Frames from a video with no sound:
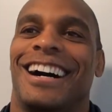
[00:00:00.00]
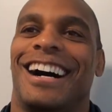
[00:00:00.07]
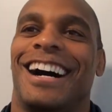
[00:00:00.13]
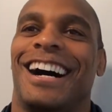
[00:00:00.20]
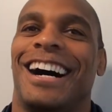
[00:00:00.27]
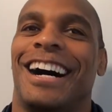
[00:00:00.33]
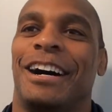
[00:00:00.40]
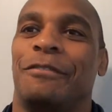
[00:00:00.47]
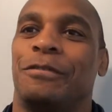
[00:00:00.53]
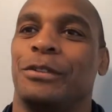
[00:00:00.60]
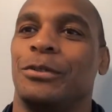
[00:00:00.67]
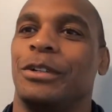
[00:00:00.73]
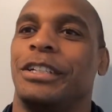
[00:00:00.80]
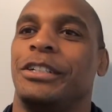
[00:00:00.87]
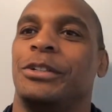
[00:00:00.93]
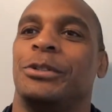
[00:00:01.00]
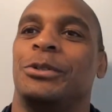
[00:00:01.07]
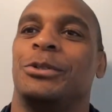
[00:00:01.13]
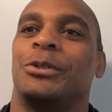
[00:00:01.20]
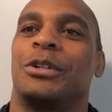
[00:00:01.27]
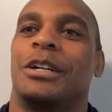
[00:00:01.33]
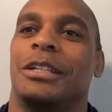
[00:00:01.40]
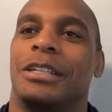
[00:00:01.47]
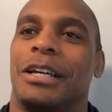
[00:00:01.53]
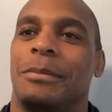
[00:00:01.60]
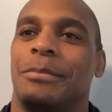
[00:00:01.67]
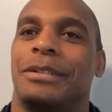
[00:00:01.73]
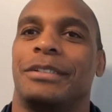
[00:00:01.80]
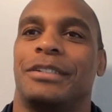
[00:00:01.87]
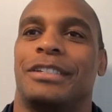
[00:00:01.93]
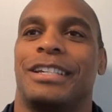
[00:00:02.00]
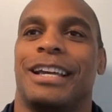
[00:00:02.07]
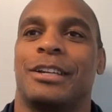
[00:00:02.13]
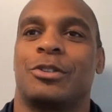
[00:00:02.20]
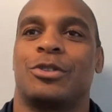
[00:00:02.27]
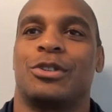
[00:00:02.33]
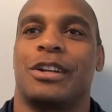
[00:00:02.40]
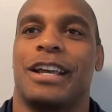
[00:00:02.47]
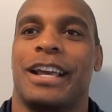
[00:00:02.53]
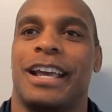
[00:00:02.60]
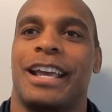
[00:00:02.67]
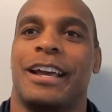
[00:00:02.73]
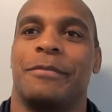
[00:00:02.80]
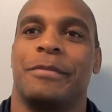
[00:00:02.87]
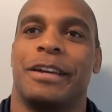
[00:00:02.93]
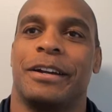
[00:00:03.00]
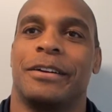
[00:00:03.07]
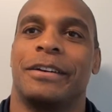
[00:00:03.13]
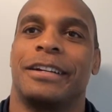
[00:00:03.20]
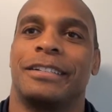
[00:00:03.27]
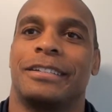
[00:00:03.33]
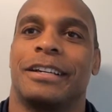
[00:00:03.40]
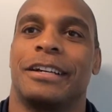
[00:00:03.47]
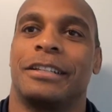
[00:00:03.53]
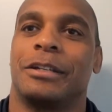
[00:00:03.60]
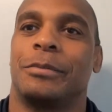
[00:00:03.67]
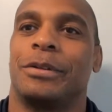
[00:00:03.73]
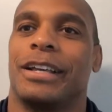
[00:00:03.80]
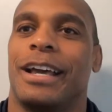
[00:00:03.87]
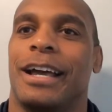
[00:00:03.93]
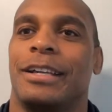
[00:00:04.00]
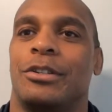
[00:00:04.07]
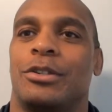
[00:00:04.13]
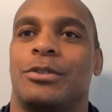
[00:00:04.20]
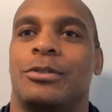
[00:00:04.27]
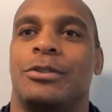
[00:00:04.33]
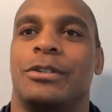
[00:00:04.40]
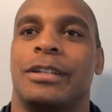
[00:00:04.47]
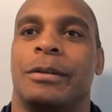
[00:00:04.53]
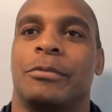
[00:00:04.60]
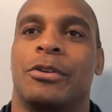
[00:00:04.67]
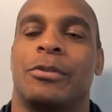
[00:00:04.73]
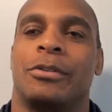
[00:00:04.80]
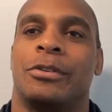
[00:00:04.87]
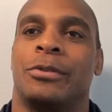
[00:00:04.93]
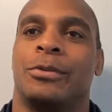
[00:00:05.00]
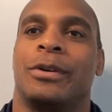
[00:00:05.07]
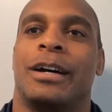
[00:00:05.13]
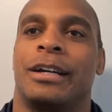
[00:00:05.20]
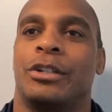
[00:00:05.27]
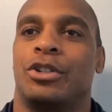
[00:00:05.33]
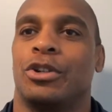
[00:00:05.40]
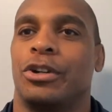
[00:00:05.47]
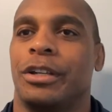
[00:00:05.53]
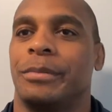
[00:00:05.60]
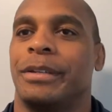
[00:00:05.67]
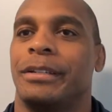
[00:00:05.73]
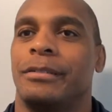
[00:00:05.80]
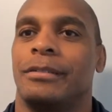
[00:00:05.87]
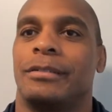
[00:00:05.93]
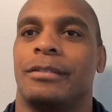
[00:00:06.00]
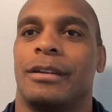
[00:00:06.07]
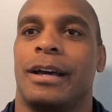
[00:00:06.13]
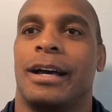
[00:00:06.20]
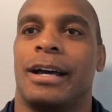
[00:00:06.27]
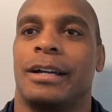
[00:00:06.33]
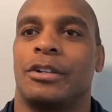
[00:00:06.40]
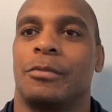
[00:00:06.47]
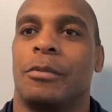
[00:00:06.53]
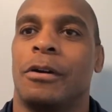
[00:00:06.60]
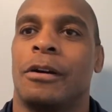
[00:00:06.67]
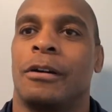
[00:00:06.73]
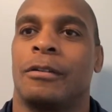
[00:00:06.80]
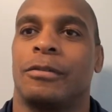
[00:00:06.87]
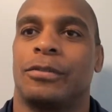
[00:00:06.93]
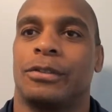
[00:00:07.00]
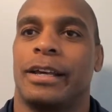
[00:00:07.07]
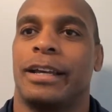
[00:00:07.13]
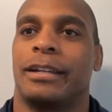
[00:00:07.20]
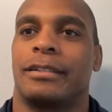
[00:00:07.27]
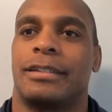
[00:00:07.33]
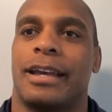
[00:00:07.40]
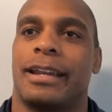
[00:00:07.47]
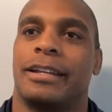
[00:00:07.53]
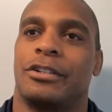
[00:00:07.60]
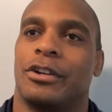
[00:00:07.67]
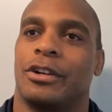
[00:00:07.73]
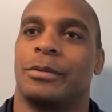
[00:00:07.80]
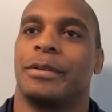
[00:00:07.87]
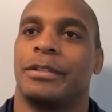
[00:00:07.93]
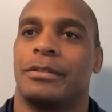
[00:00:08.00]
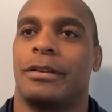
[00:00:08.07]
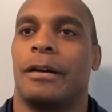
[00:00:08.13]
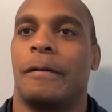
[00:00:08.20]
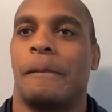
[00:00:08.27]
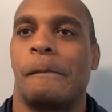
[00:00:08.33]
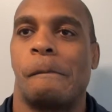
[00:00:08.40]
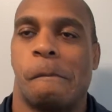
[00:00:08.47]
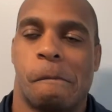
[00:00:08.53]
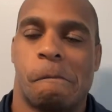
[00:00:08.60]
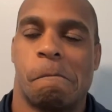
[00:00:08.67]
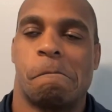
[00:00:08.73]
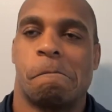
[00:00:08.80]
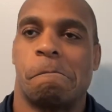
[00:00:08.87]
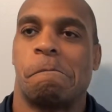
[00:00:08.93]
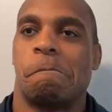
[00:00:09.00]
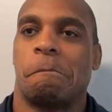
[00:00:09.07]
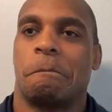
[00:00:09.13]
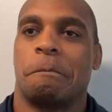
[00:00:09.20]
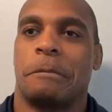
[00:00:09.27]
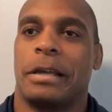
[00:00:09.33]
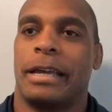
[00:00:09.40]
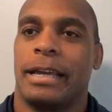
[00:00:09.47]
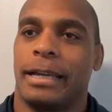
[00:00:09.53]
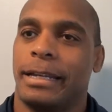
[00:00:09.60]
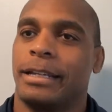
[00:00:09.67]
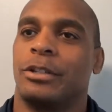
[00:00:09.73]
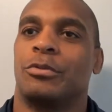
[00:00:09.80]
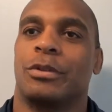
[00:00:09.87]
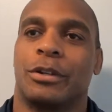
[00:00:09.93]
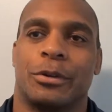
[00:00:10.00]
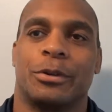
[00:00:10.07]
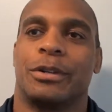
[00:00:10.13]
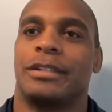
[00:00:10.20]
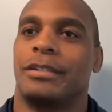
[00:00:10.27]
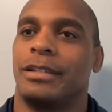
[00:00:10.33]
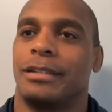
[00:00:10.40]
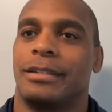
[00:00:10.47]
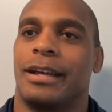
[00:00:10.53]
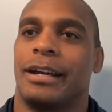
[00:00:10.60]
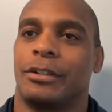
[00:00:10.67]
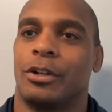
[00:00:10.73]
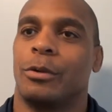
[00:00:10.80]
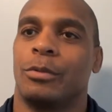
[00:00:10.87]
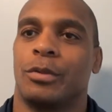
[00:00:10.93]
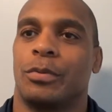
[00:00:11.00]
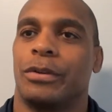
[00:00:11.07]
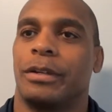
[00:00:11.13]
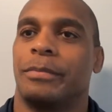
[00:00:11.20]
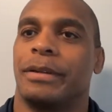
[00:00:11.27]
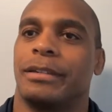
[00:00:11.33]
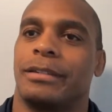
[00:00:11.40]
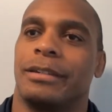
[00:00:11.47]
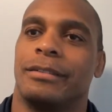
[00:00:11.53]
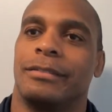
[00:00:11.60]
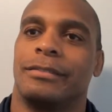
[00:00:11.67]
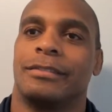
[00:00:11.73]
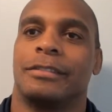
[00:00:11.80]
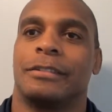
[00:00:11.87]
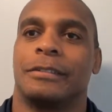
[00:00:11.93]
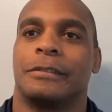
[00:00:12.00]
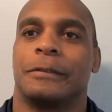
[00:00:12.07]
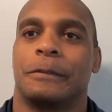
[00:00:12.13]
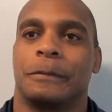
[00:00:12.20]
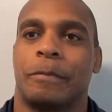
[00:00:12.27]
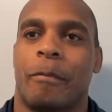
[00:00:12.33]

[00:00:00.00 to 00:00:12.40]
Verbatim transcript: Uh, flew into Columbus yesterday. I'm here at uh, Liberty High School, and I'm going to uh, Journeyman uh, tomorrow for that exciting tournament. So it's recruiting season. It is recruiting season. October's pretty busy. Okay, let's